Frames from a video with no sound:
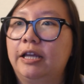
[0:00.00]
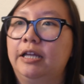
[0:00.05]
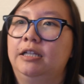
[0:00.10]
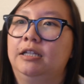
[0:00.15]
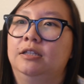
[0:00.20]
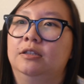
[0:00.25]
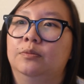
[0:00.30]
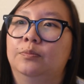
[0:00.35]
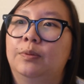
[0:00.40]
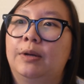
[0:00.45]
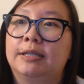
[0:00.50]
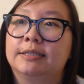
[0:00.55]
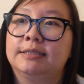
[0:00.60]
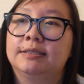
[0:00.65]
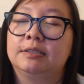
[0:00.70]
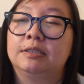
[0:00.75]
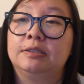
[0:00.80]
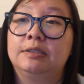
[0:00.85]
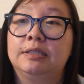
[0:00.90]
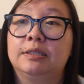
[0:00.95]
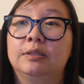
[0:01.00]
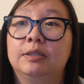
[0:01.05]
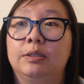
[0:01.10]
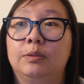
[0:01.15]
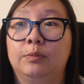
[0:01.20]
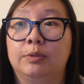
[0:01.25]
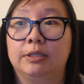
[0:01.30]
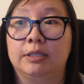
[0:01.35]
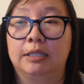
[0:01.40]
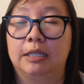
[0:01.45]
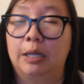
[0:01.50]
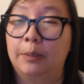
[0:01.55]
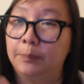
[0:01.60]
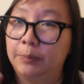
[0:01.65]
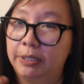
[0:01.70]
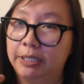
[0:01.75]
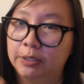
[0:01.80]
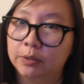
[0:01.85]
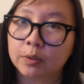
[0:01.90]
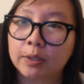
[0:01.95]
and in the process of dealing with the
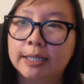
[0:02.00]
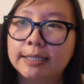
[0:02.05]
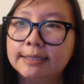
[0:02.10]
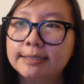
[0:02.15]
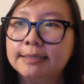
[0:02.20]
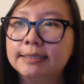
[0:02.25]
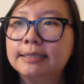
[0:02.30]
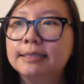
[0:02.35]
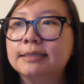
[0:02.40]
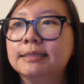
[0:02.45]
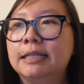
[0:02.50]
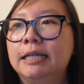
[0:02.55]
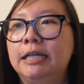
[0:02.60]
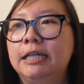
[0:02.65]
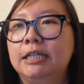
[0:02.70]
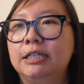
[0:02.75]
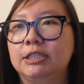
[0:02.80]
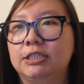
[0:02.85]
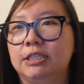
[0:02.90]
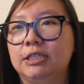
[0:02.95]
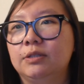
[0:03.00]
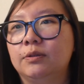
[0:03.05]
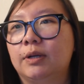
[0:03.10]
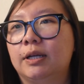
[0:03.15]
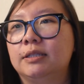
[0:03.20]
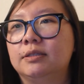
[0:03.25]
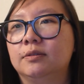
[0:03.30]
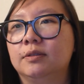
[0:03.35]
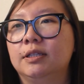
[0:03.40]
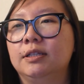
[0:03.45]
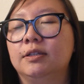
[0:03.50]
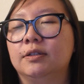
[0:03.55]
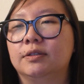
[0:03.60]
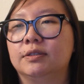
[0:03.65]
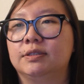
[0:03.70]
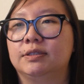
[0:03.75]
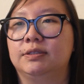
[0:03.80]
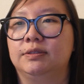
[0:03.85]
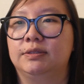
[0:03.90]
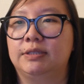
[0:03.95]
company crisis, she gradually
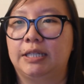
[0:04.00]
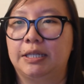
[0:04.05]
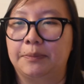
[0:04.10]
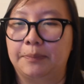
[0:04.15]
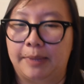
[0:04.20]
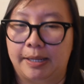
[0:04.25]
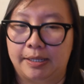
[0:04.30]
learns to take